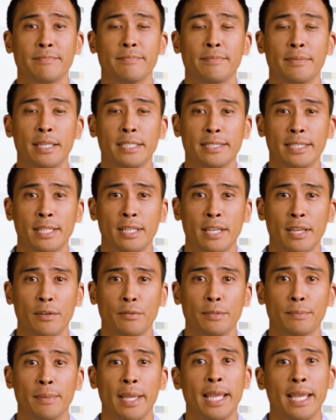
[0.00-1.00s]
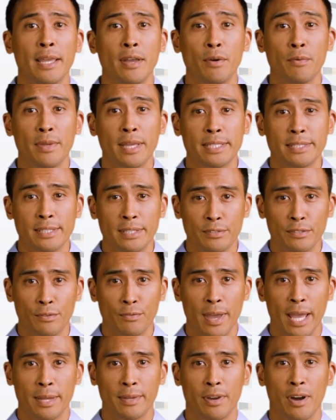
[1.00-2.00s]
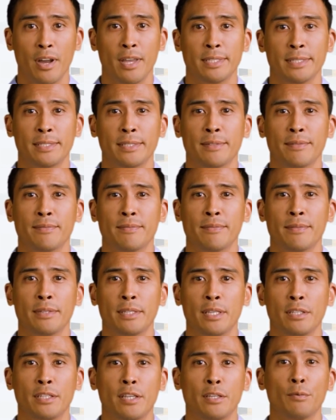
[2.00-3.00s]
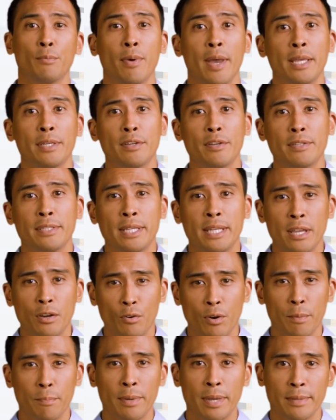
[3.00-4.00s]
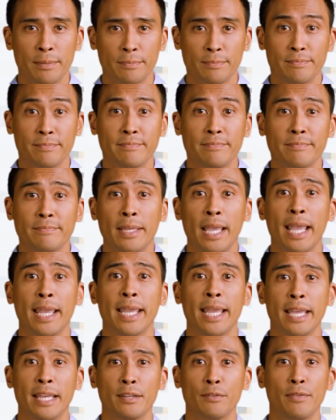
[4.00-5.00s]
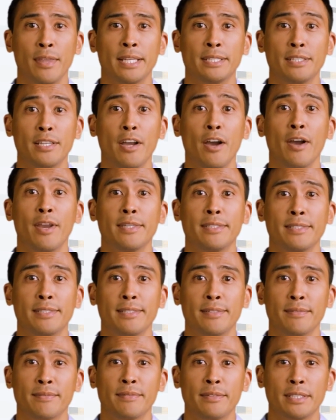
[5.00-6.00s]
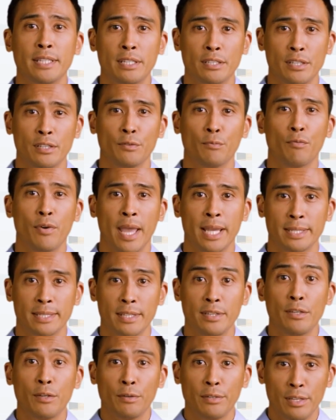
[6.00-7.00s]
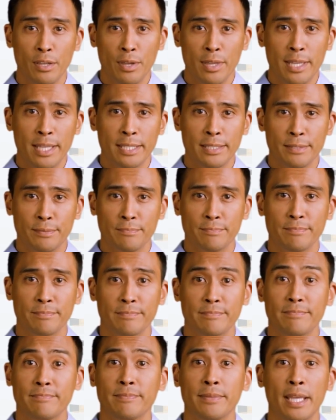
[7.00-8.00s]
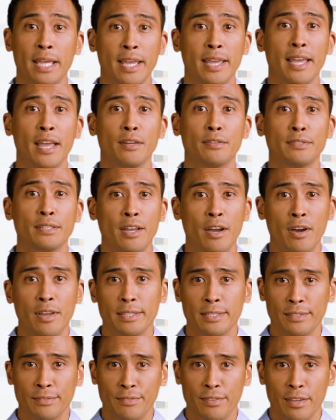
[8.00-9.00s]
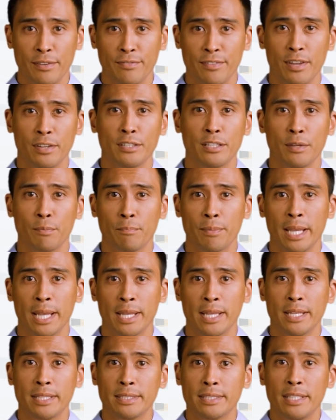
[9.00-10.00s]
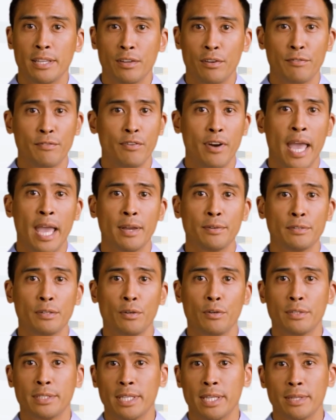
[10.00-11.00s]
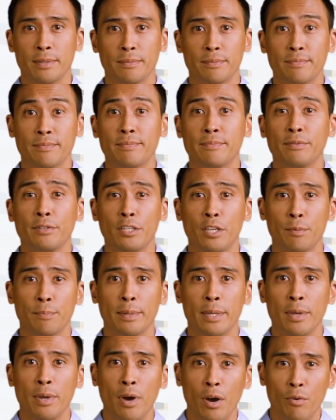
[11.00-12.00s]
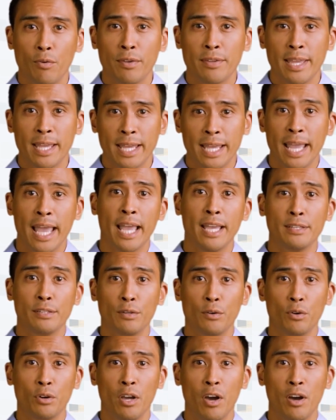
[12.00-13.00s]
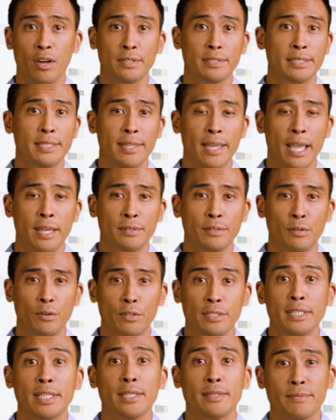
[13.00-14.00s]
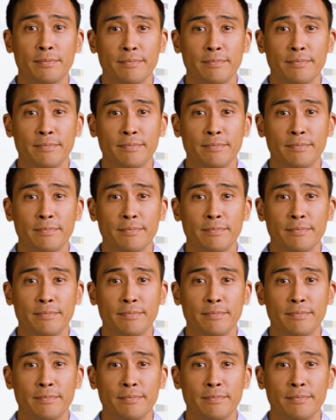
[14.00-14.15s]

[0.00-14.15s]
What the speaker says: This includes making a list of direct costs, such as wages and equipment, and indirect costs, such as rent and utilities. The in-house costs for the function being considered for outsourcing should be lower than the actual costs of outsourcing.